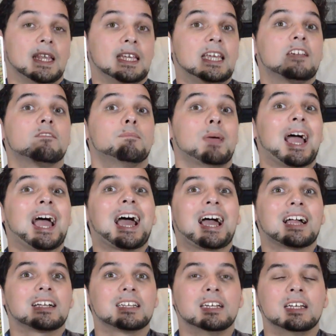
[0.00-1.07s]
give
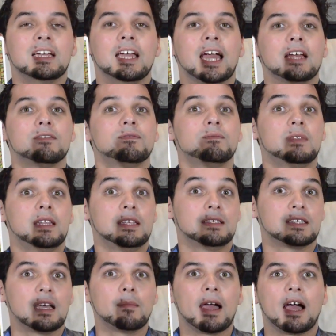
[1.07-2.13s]
back and
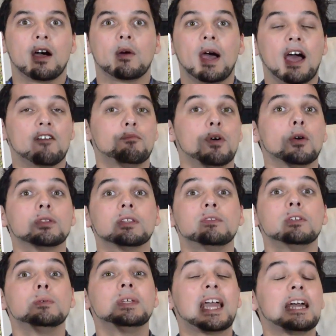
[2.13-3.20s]
somehow have both of
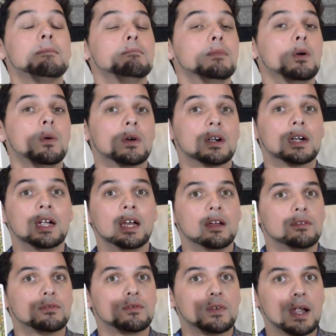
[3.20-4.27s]
you get more
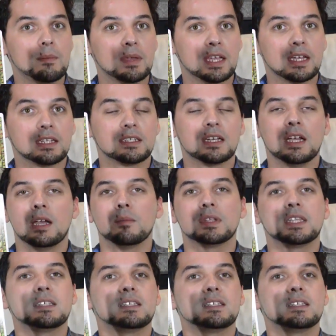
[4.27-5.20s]
from it. But the